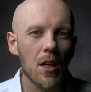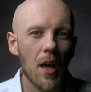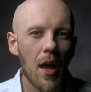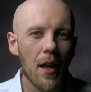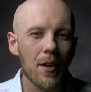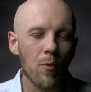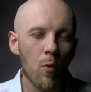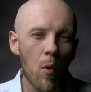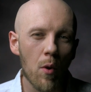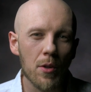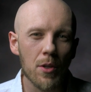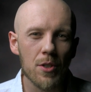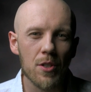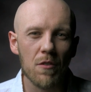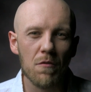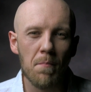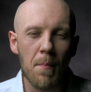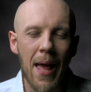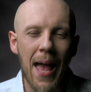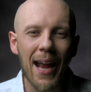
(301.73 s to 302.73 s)
and orders
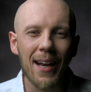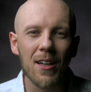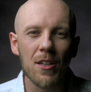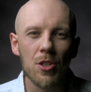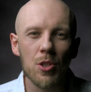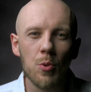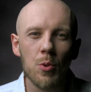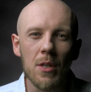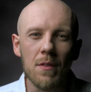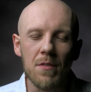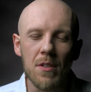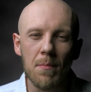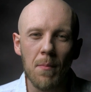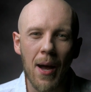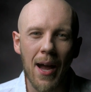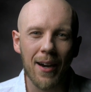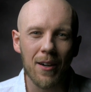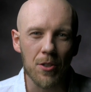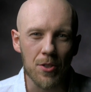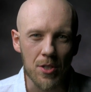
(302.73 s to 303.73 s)
of magnitude of
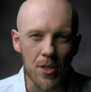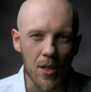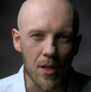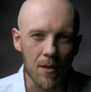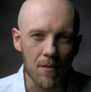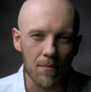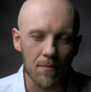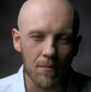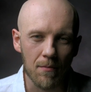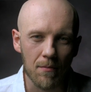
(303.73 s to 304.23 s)
democracy.